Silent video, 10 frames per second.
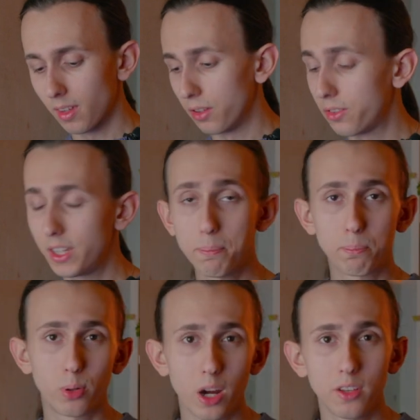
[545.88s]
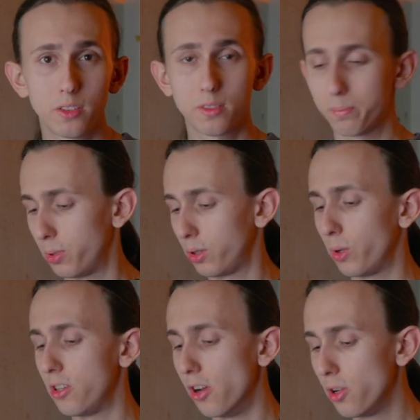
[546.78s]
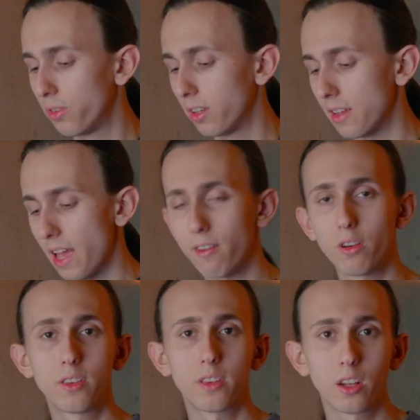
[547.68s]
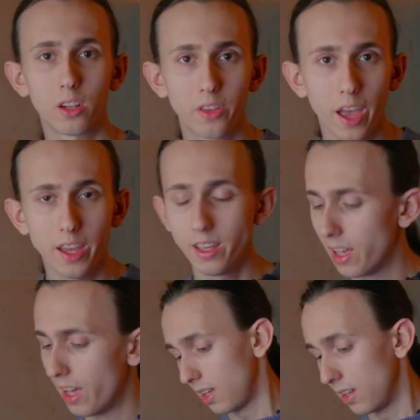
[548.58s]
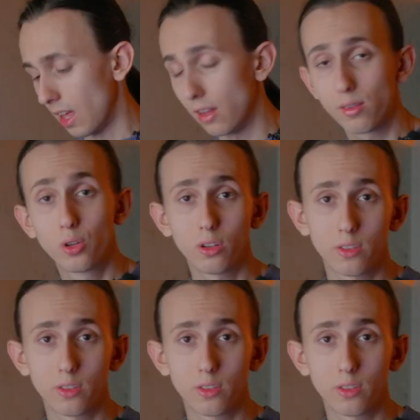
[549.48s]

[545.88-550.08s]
steep price, but when you're using it every single day, it's good